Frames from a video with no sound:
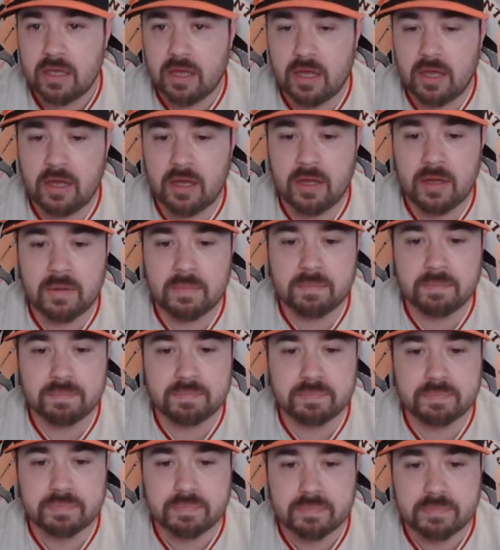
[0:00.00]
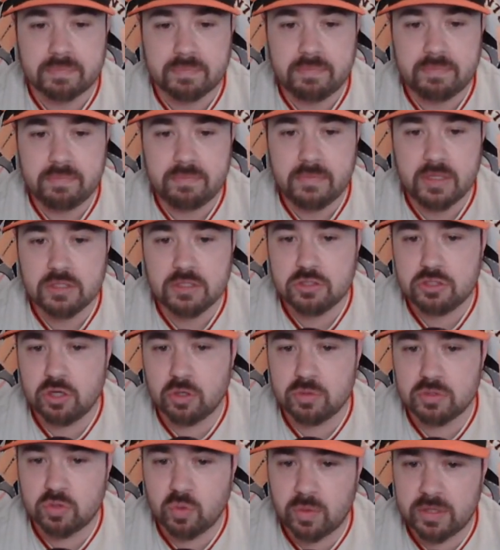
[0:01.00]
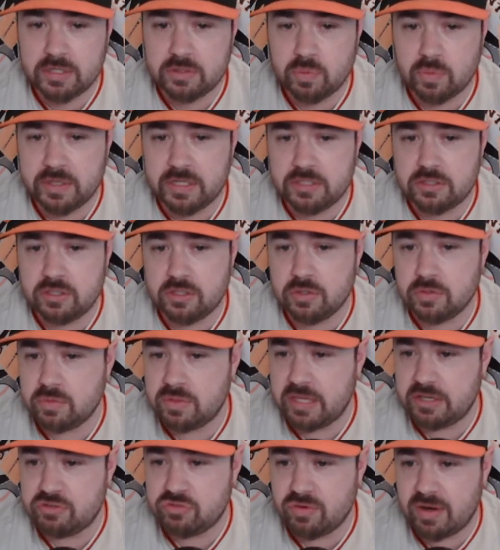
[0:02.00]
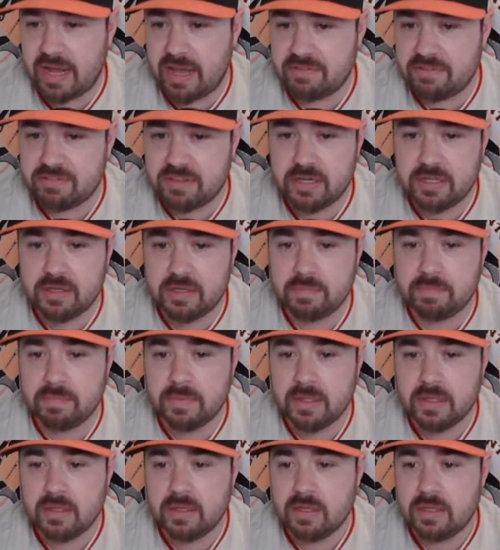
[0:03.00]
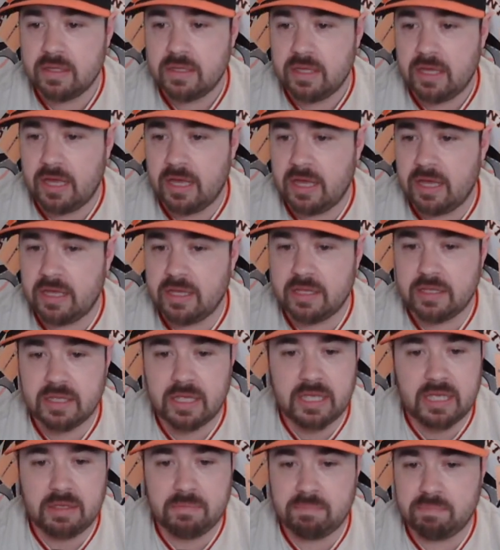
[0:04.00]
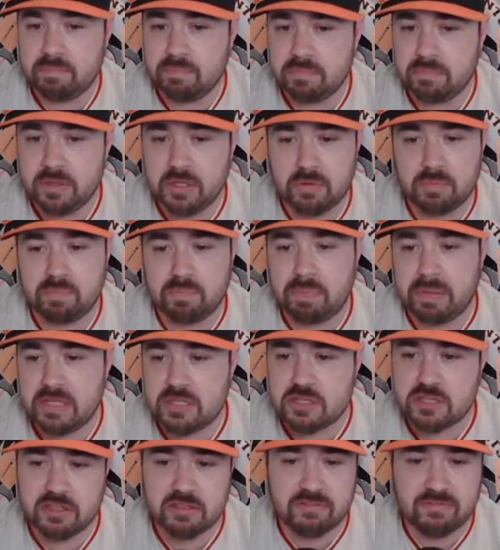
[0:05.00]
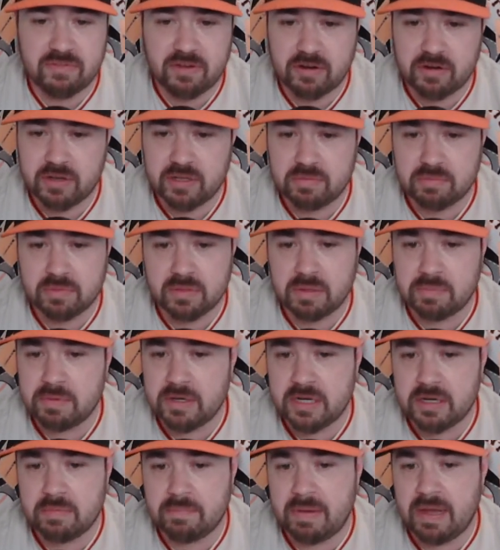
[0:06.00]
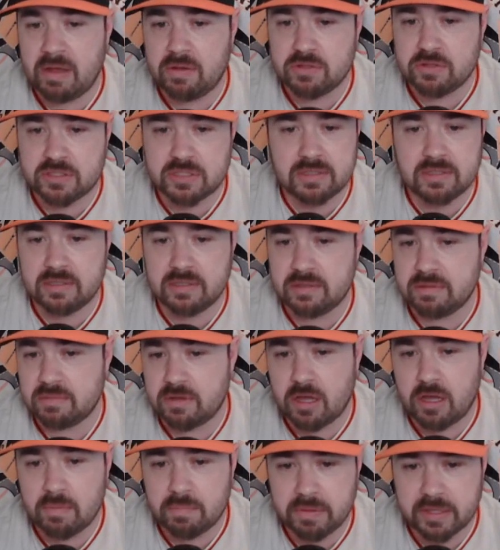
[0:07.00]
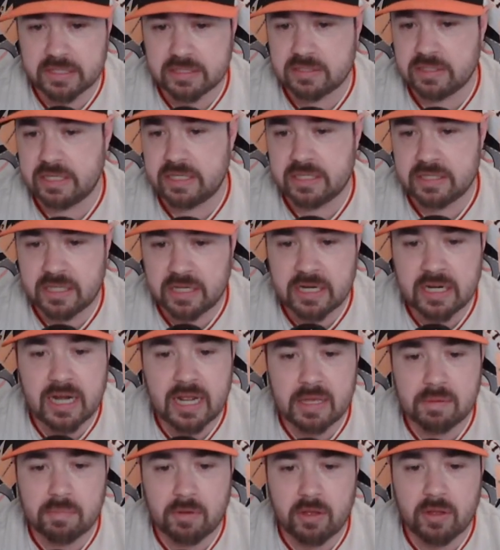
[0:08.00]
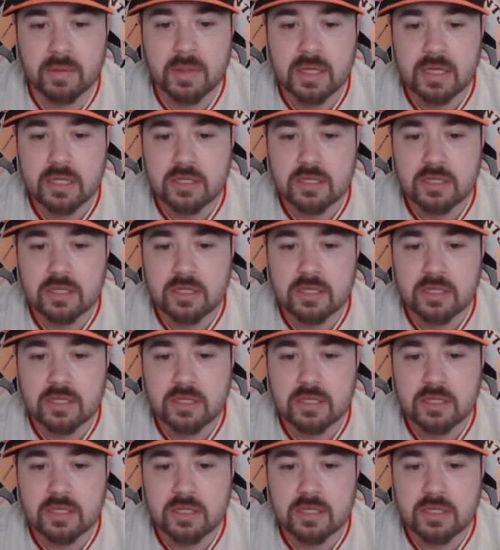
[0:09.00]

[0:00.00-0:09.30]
So in 2022, they drafted him. He, pitched his very limited amounts in the complex league and then in A ball.